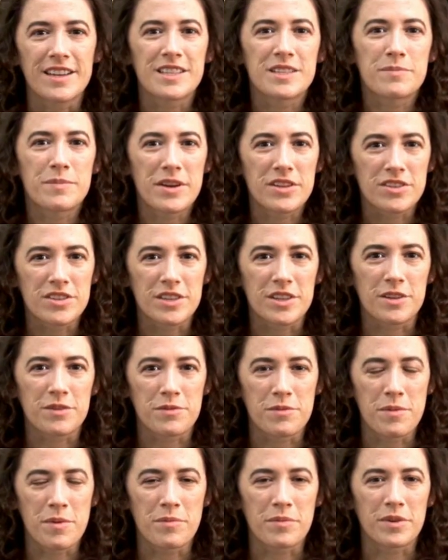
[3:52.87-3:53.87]
especially
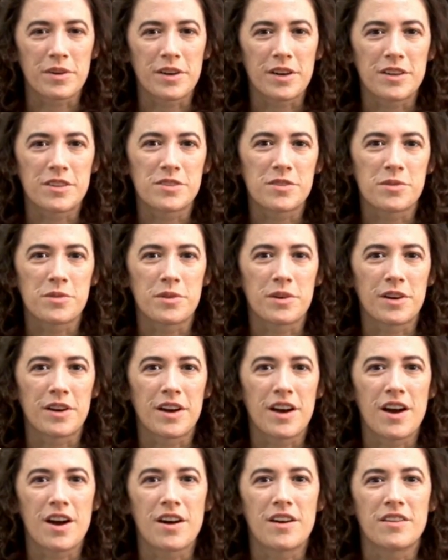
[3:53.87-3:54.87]
remember a
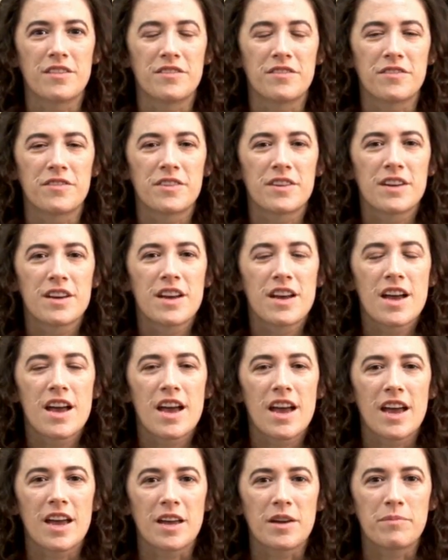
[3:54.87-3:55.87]
tour of
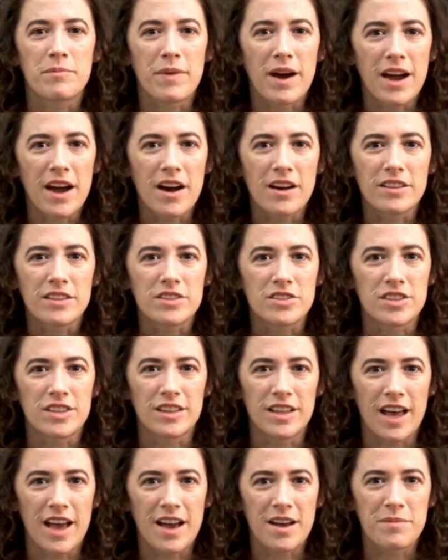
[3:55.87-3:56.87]
a
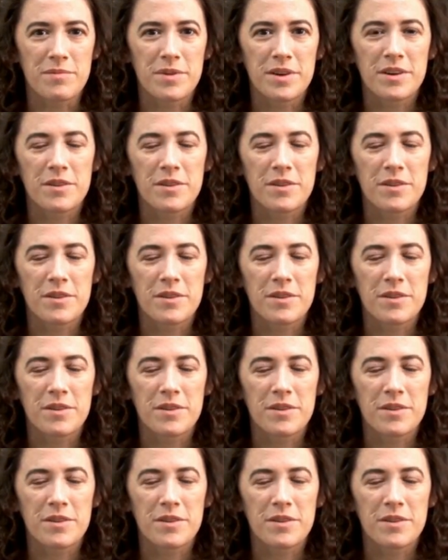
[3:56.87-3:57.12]
biology lab